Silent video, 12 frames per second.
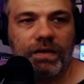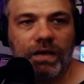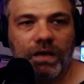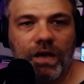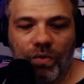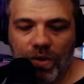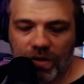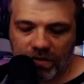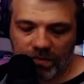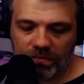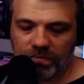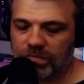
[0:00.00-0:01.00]
hello,
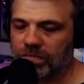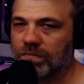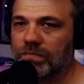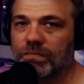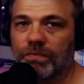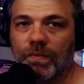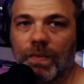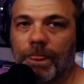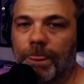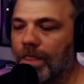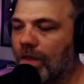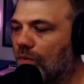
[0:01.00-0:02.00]
welcome.
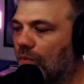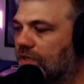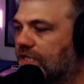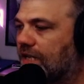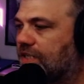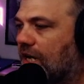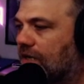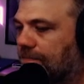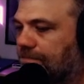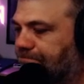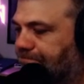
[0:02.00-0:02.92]
What's that, Jonathan?